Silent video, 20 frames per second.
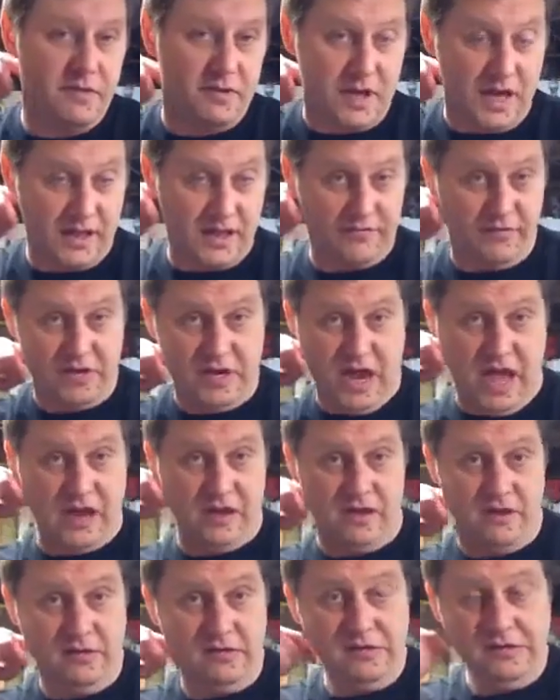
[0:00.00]
I live in
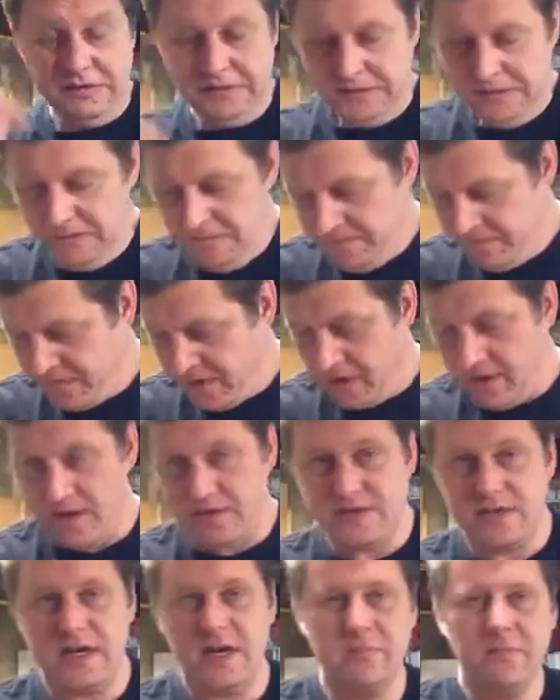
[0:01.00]
Canada.
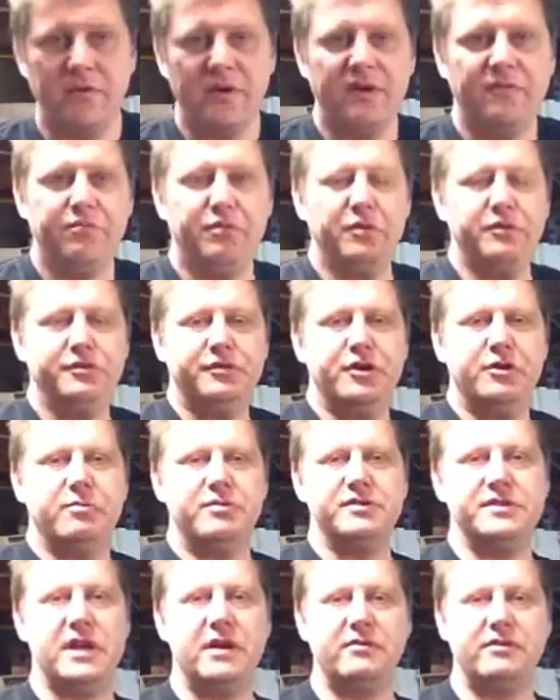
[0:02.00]
There's a number of
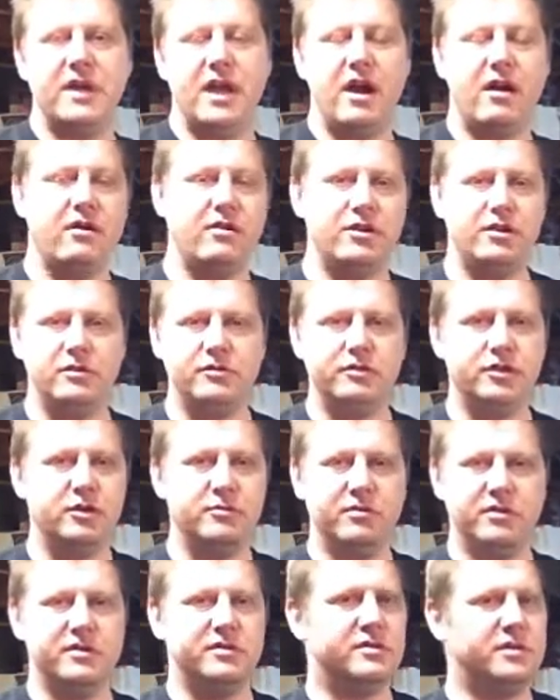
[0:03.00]
BrewTubers out there,
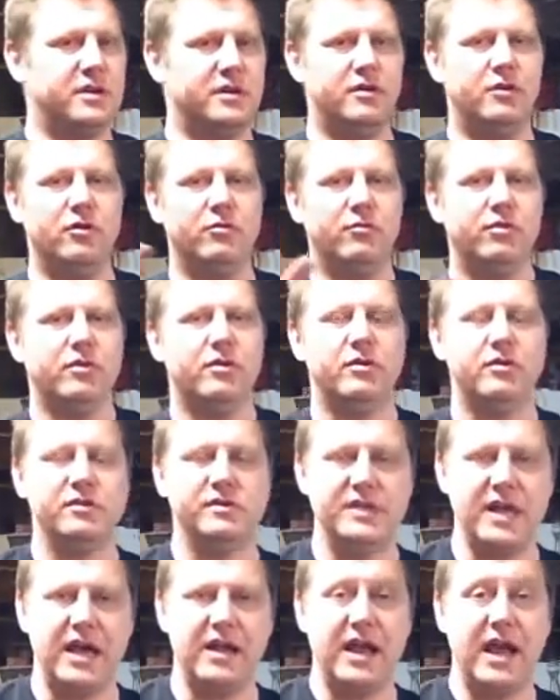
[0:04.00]
YouTubers and
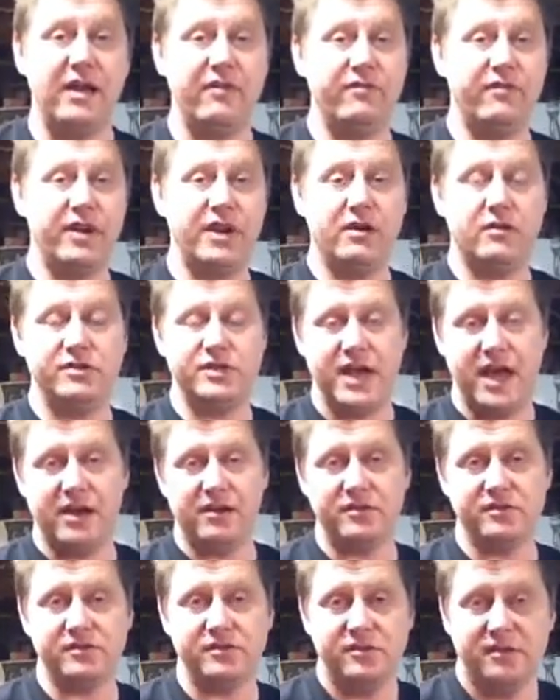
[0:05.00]
homebrewers that have video
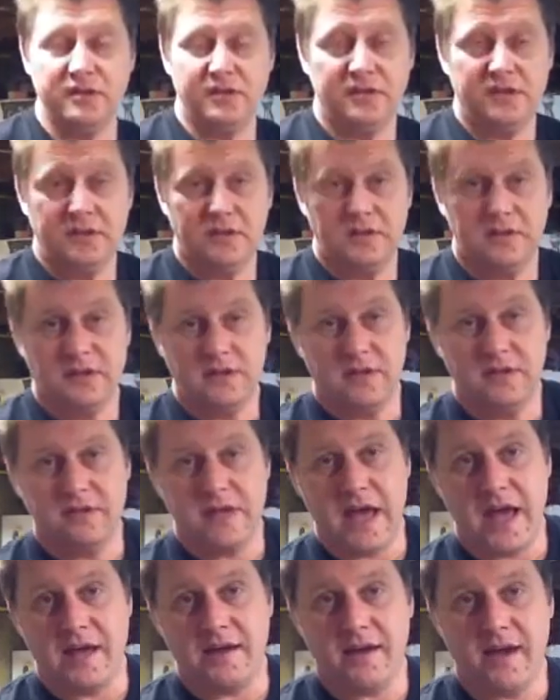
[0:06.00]
channels
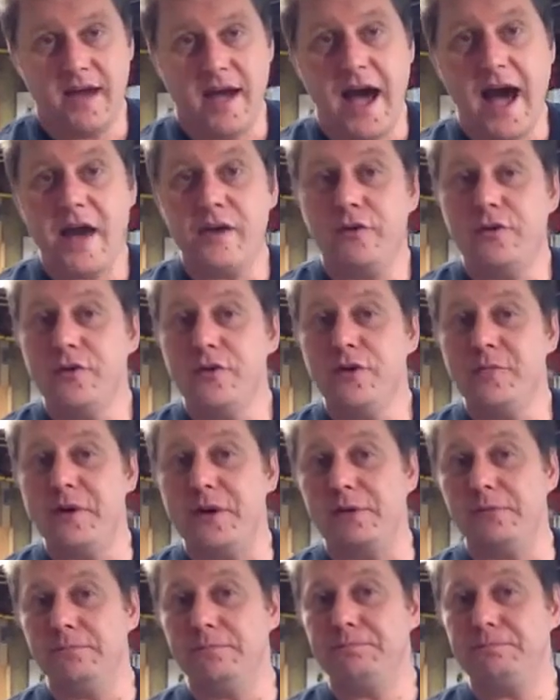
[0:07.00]
that I don't know
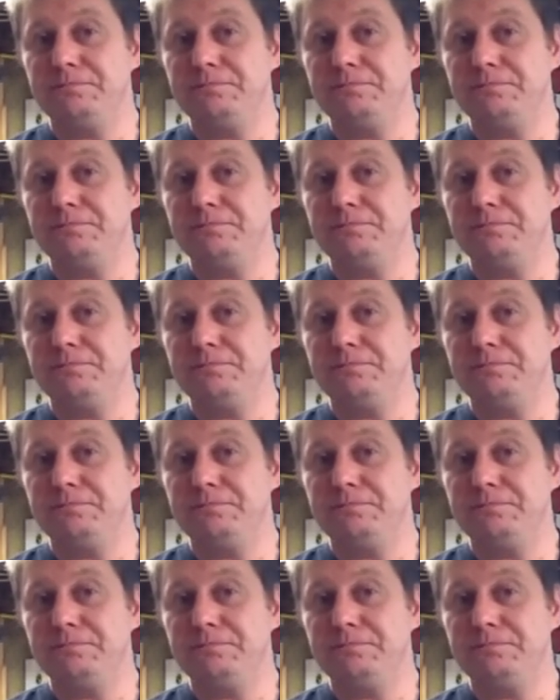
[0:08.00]
about.